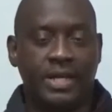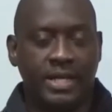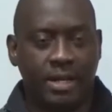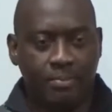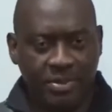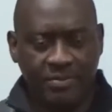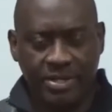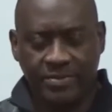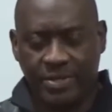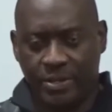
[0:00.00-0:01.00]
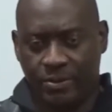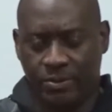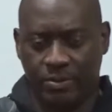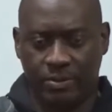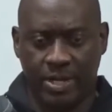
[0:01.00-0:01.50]
In a previous
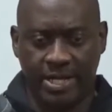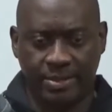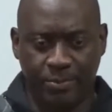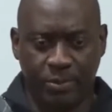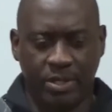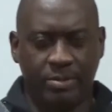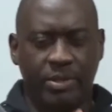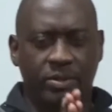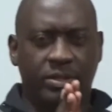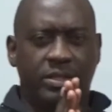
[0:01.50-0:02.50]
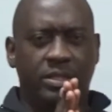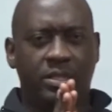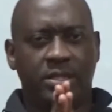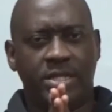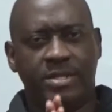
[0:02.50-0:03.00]
video, I spoke about
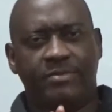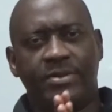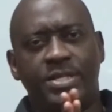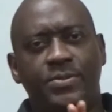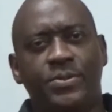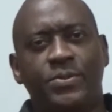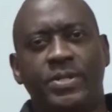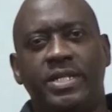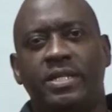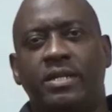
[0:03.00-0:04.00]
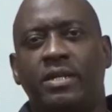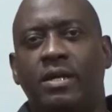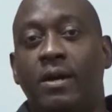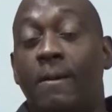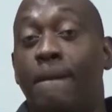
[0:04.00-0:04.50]
the difference between
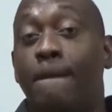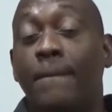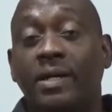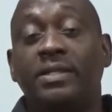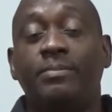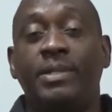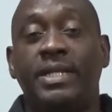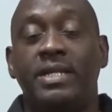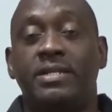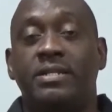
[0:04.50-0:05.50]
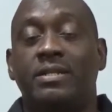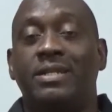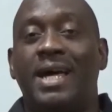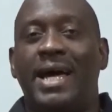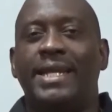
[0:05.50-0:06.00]

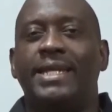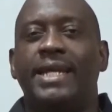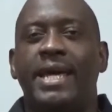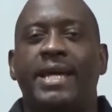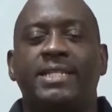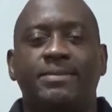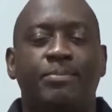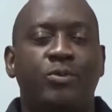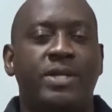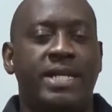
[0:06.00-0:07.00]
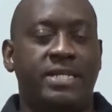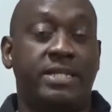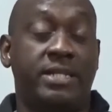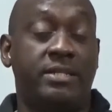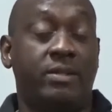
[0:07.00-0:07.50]
multiplication and
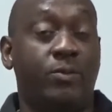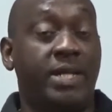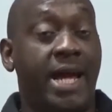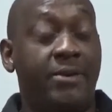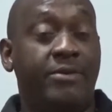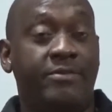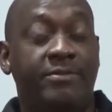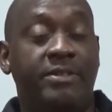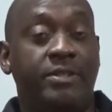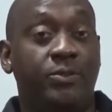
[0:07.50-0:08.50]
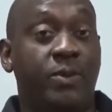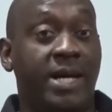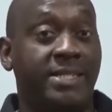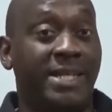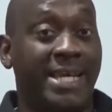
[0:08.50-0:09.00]
exponentiation, what I referred to
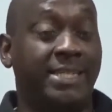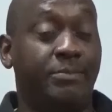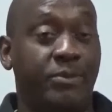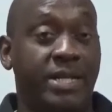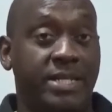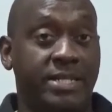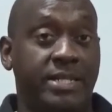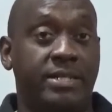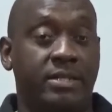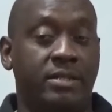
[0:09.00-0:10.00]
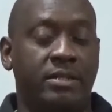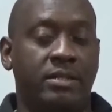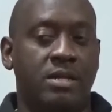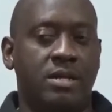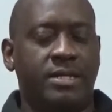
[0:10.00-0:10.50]
as exponentiation.
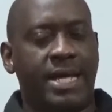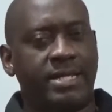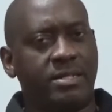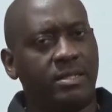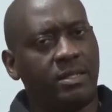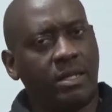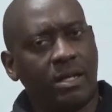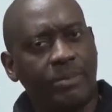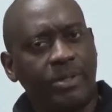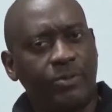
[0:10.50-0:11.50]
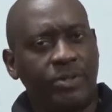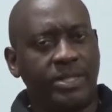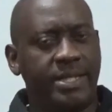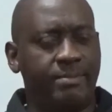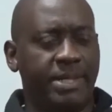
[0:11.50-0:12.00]
That is not a common
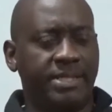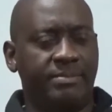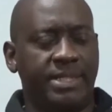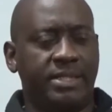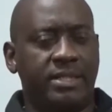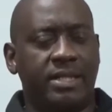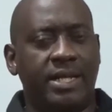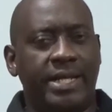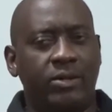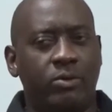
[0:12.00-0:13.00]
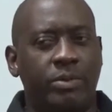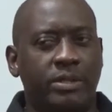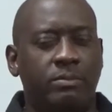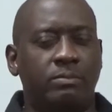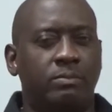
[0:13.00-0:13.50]
word in mathematical lingo,
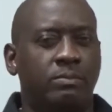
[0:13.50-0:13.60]
but